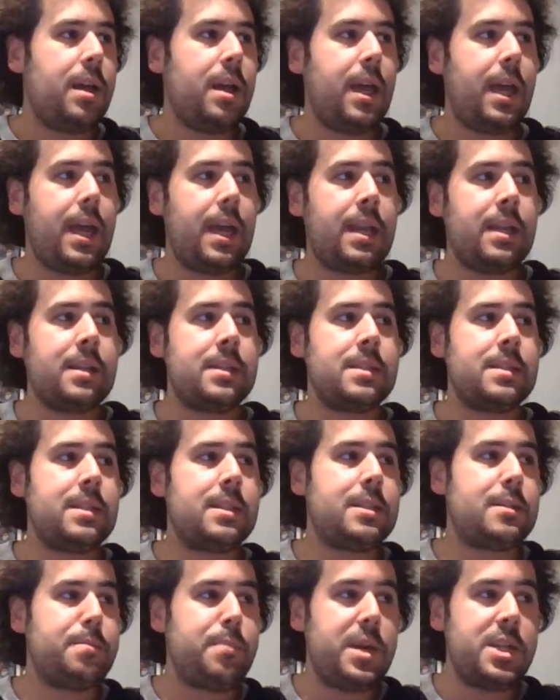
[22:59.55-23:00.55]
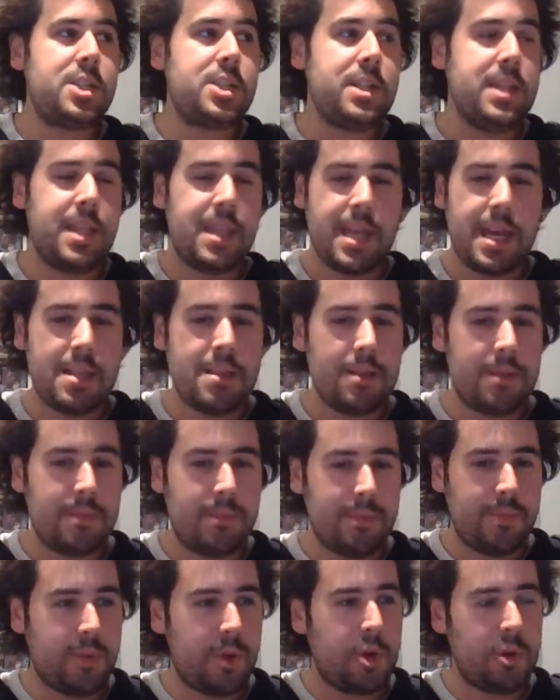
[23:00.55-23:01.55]
And especially
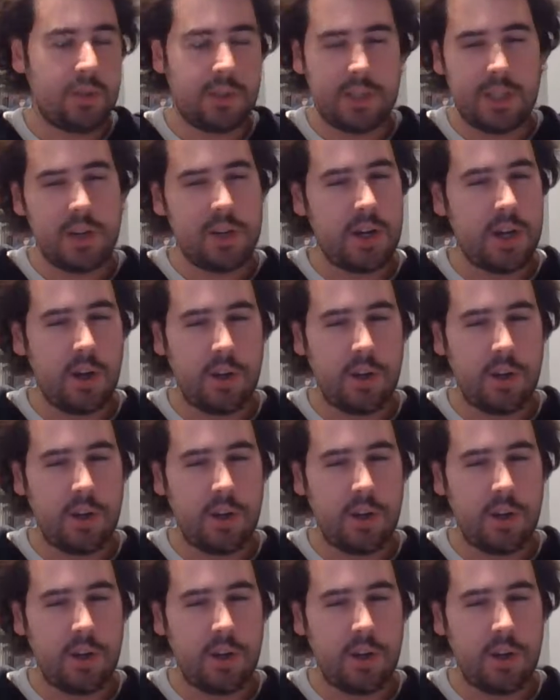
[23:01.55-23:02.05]
then, considering